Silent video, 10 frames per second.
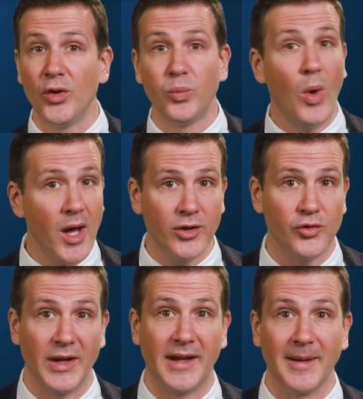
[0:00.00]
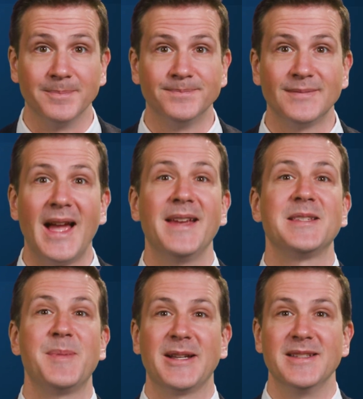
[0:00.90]
old water drinking. I
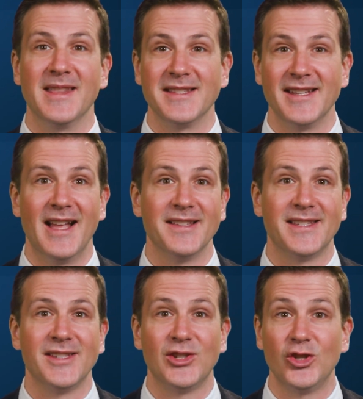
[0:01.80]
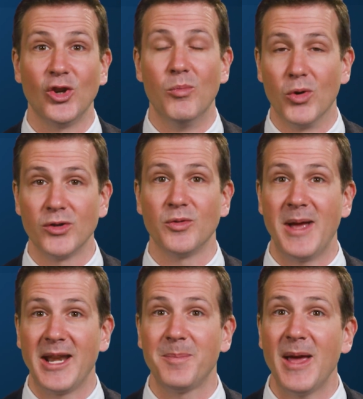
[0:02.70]
expected this analysis to show more
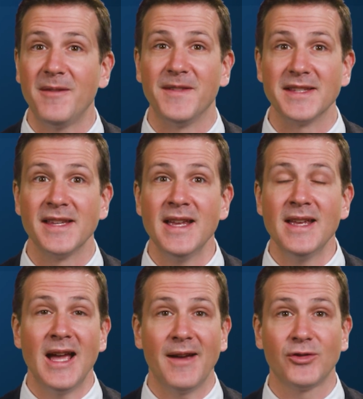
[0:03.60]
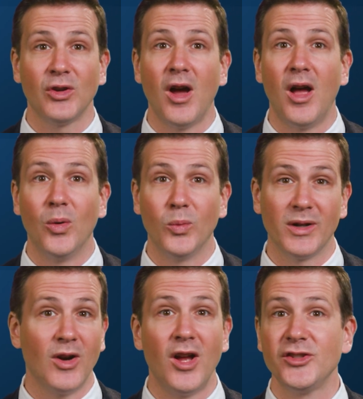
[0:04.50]
dramatic benefits. After all,
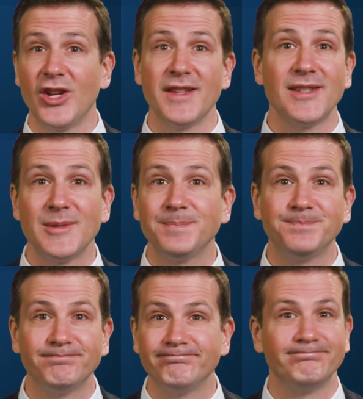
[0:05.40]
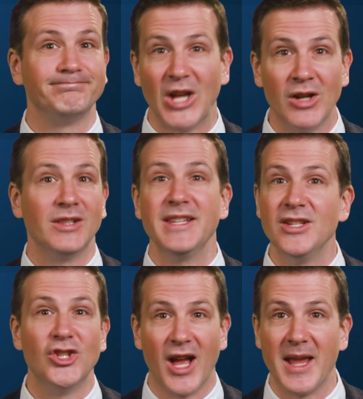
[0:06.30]
we're all just
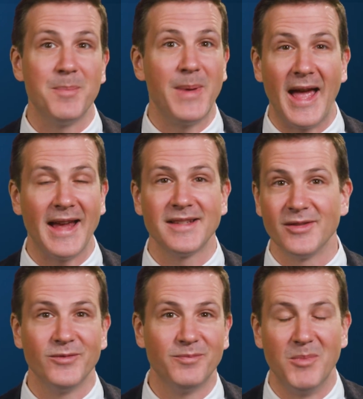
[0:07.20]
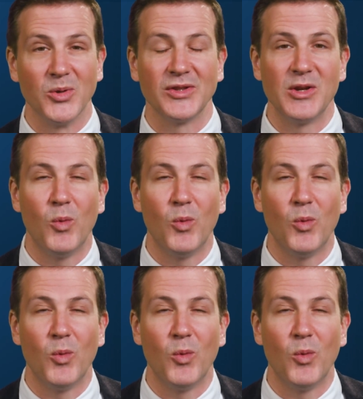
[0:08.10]
ugly giant bags of mostly